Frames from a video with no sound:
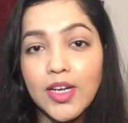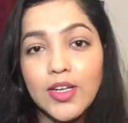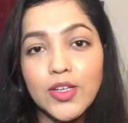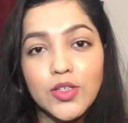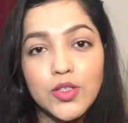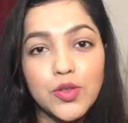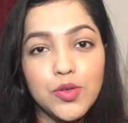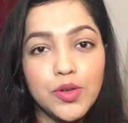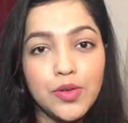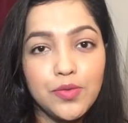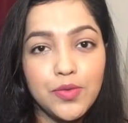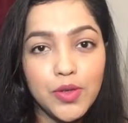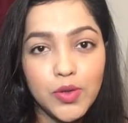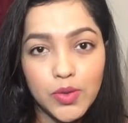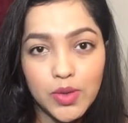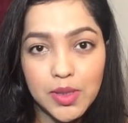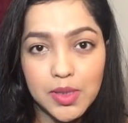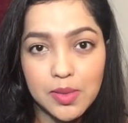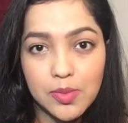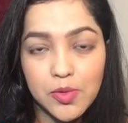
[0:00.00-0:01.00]
to review
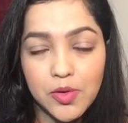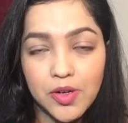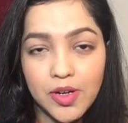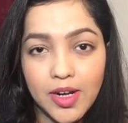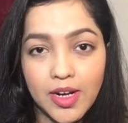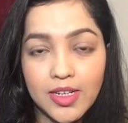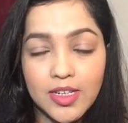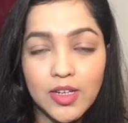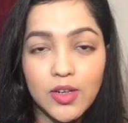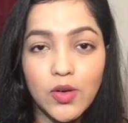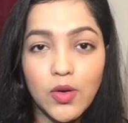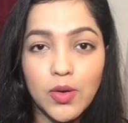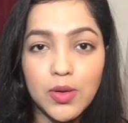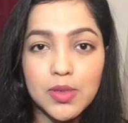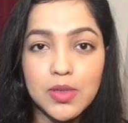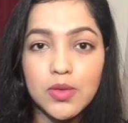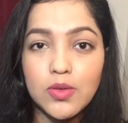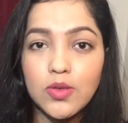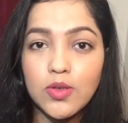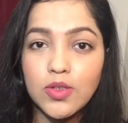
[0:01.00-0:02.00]
this product and
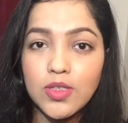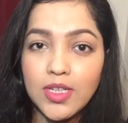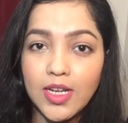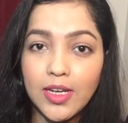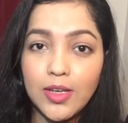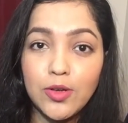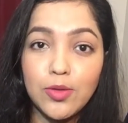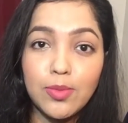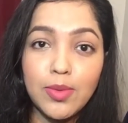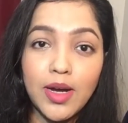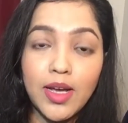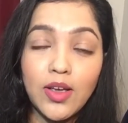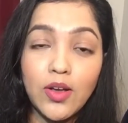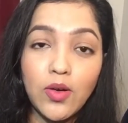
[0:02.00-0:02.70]
also to tell you my